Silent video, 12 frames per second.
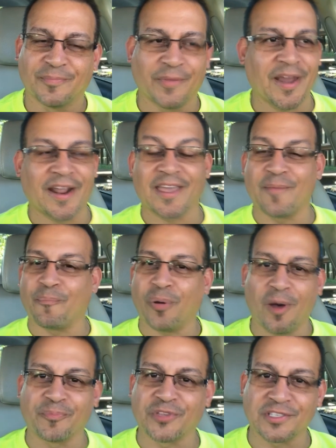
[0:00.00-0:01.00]
Man, I get
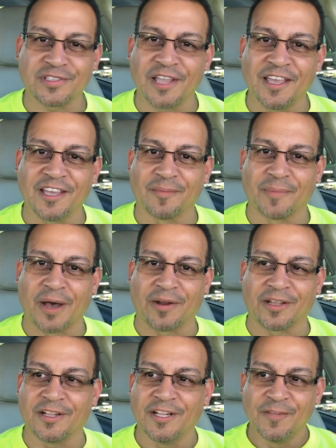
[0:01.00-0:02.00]
pumped just thinking about
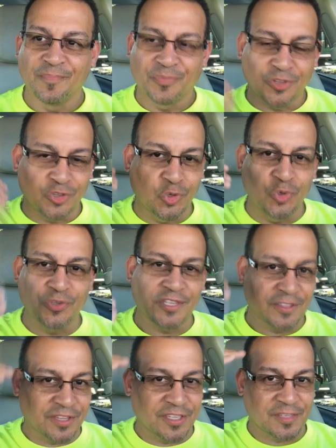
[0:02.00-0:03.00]
it.
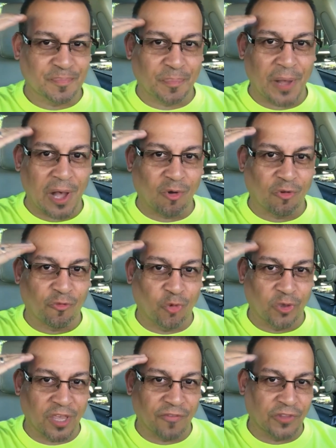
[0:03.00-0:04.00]
Using this powerful
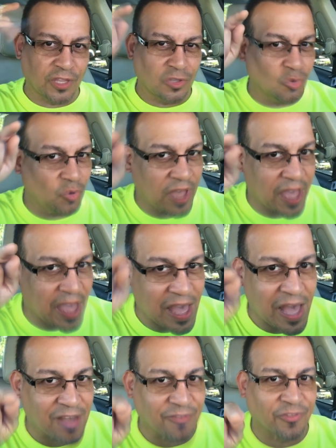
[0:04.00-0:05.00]
gift that you
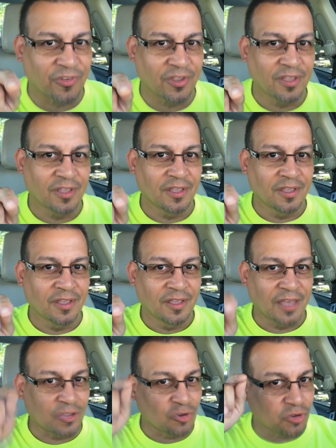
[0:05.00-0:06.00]
have
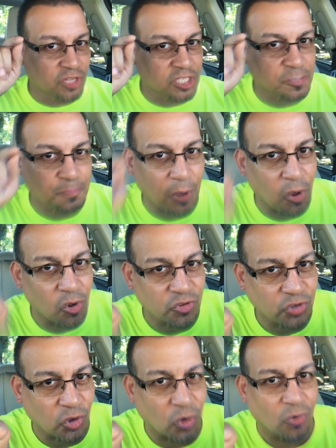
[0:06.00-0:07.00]
at your
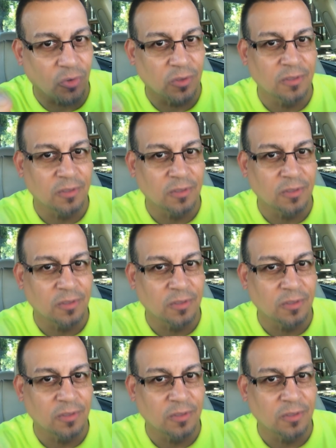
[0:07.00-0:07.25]
disposal.